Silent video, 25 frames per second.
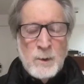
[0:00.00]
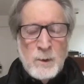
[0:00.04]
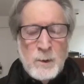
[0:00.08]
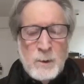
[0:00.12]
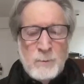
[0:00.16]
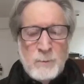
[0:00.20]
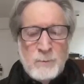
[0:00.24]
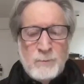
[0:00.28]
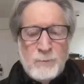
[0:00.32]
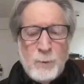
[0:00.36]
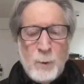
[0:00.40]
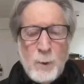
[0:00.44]

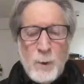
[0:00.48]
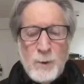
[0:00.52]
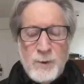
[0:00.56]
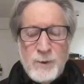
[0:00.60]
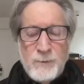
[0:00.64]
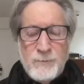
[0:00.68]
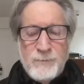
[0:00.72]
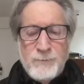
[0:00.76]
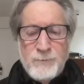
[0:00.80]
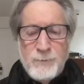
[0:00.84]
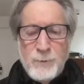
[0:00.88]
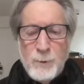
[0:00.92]
for
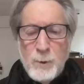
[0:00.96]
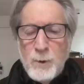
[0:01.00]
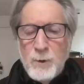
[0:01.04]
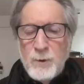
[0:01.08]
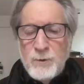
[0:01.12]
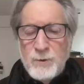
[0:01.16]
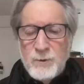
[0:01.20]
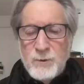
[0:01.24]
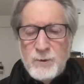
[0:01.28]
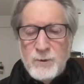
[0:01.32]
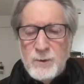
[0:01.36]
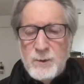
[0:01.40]
the
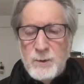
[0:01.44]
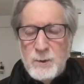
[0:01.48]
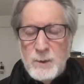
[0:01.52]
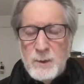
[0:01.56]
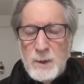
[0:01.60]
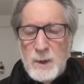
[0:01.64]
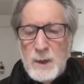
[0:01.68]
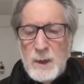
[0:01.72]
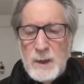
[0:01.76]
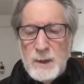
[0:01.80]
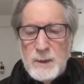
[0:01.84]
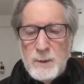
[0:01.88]
first,
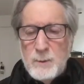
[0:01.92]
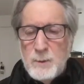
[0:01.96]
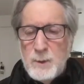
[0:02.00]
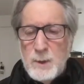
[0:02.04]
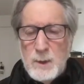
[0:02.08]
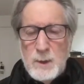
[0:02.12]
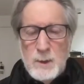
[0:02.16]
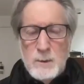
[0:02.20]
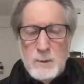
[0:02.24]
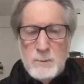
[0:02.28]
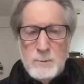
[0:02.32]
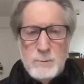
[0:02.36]
I don't
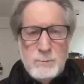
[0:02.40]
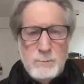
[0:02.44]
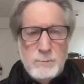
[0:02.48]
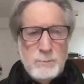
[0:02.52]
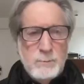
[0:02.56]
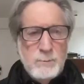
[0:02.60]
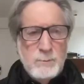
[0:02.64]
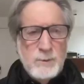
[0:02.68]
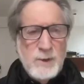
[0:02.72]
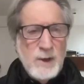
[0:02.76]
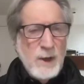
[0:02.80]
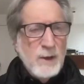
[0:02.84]
know,
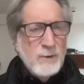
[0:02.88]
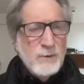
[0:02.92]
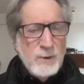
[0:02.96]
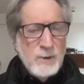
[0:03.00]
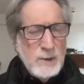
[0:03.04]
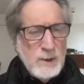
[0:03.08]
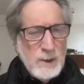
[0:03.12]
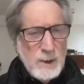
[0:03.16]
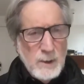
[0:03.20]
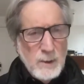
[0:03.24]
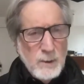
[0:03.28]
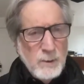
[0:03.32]

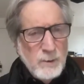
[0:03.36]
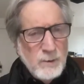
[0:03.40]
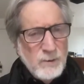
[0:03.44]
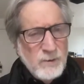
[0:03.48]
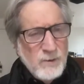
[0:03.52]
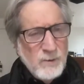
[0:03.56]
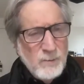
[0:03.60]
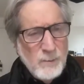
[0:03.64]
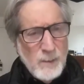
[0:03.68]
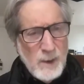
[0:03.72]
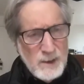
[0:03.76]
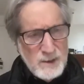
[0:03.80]
dozen
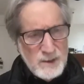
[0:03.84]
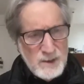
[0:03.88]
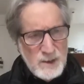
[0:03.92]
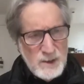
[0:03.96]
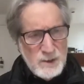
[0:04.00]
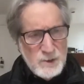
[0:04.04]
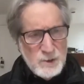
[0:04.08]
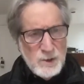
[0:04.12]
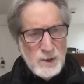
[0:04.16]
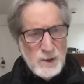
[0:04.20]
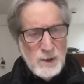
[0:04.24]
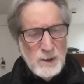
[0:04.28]
years of my
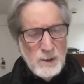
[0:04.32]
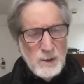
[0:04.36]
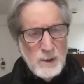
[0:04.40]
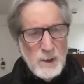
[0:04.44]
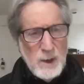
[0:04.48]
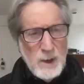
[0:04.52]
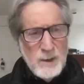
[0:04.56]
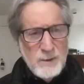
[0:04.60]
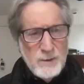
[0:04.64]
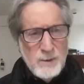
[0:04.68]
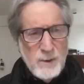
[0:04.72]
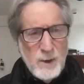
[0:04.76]
teaching,
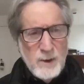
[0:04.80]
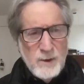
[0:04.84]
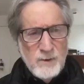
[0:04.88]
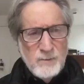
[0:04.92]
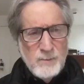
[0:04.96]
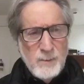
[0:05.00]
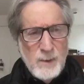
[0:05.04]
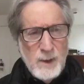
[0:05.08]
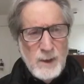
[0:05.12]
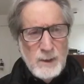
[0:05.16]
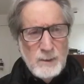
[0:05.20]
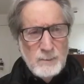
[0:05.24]
I thought
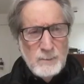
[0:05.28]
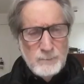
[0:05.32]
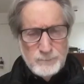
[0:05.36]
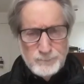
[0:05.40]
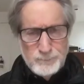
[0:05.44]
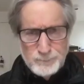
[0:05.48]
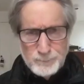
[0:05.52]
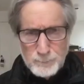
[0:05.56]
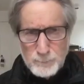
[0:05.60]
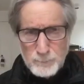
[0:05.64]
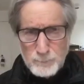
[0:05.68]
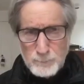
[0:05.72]
of my
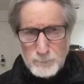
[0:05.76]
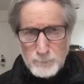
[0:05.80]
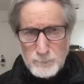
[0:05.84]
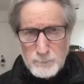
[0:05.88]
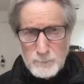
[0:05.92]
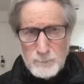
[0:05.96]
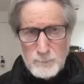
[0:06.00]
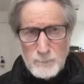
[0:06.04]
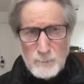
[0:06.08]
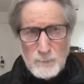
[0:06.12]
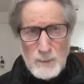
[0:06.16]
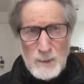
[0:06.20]

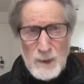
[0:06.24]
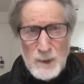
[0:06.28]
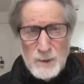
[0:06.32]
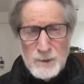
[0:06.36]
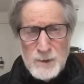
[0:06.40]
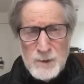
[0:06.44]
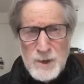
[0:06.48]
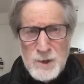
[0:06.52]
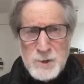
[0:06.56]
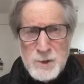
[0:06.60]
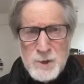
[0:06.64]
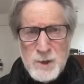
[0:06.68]

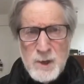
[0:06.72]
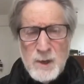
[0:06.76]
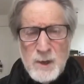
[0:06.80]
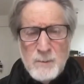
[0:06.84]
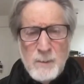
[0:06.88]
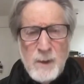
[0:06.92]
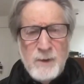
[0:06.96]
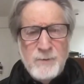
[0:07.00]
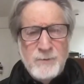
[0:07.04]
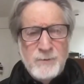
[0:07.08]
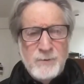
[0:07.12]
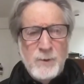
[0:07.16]
teaching
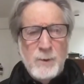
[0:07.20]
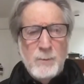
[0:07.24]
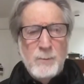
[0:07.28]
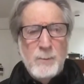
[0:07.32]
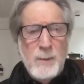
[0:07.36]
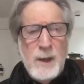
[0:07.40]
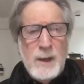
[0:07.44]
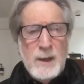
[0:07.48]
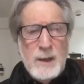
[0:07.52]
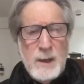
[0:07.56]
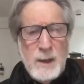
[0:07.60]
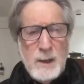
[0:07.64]
and my
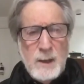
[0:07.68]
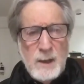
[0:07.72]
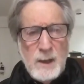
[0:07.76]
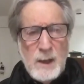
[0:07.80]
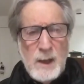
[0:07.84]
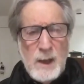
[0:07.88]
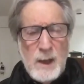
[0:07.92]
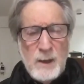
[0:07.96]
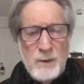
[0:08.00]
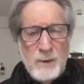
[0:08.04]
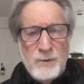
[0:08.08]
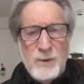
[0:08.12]
filmmaking
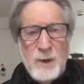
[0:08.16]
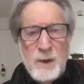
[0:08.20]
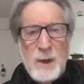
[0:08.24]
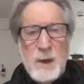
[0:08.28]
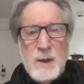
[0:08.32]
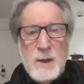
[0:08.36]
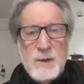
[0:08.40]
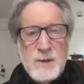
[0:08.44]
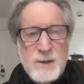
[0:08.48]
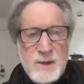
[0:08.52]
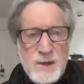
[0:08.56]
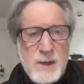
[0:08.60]
as
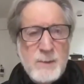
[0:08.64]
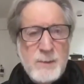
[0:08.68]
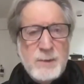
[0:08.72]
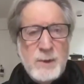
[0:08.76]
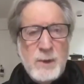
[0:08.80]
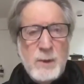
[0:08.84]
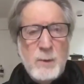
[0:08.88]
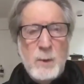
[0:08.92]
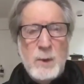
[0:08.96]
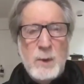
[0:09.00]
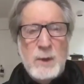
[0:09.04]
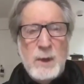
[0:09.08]

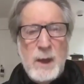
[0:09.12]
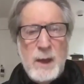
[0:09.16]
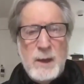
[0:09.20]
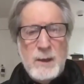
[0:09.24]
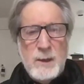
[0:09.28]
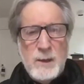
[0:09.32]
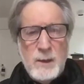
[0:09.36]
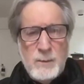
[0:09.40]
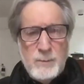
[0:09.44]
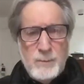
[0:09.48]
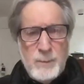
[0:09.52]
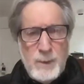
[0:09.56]
deeply
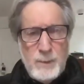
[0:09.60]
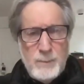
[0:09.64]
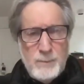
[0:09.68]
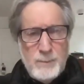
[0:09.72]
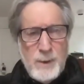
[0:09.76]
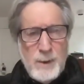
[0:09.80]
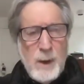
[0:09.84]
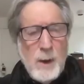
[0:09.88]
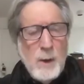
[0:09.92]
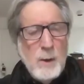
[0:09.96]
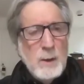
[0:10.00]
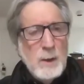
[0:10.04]
related but
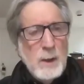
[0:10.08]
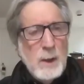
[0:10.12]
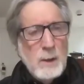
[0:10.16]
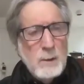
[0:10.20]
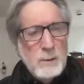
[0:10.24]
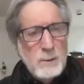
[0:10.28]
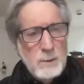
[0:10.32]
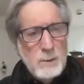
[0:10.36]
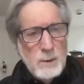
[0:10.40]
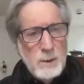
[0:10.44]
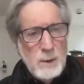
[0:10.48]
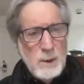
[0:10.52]

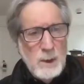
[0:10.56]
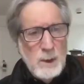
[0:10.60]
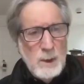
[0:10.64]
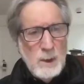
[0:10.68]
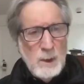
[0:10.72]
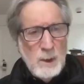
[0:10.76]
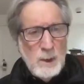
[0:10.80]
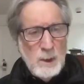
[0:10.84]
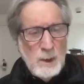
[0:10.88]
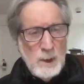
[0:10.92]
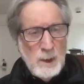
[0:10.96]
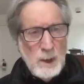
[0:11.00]
parallel.
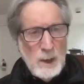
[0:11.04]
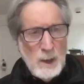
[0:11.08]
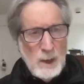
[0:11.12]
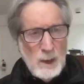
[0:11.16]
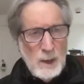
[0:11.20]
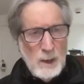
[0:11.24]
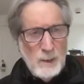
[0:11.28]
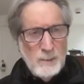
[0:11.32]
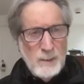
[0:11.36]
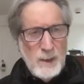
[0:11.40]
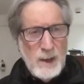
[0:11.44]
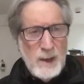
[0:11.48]

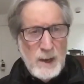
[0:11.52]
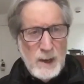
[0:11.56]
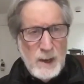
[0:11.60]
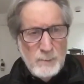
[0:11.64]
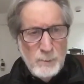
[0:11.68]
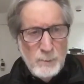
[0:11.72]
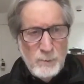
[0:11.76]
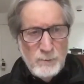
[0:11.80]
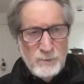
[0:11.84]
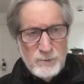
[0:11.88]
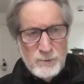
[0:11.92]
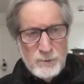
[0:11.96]
And I
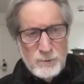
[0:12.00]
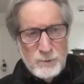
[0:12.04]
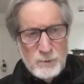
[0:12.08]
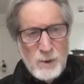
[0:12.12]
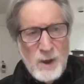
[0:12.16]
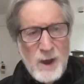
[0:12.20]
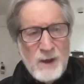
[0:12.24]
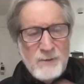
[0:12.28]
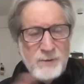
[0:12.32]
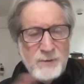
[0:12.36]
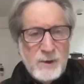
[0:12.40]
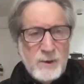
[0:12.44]
moved
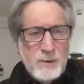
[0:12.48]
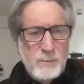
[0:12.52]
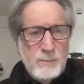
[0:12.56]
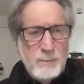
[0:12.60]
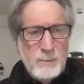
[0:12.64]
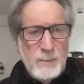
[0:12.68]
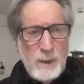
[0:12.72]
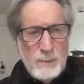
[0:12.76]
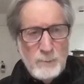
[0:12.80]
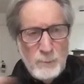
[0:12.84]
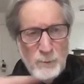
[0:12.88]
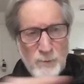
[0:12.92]

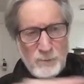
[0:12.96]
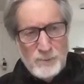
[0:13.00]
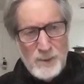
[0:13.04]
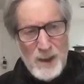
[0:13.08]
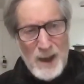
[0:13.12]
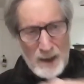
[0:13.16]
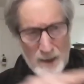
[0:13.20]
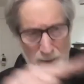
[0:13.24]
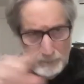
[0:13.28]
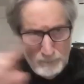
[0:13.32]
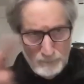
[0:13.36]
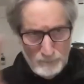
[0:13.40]

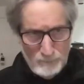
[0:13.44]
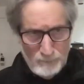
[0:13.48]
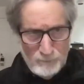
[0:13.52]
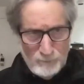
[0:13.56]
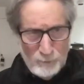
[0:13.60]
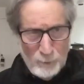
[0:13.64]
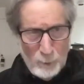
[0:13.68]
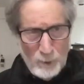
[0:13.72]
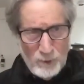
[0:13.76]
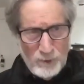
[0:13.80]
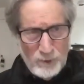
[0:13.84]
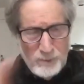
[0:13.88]
back and
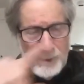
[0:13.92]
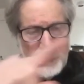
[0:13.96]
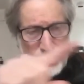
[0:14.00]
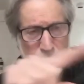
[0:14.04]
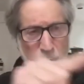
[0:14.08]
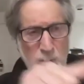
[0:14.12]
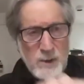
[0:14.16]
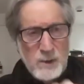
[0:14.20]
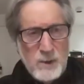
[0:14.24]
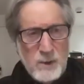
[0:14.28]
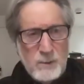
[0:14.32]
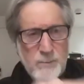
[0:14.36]
forth
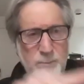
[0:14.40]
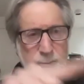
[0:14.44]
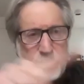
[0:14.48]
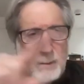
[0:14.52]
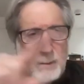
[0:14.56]
between them.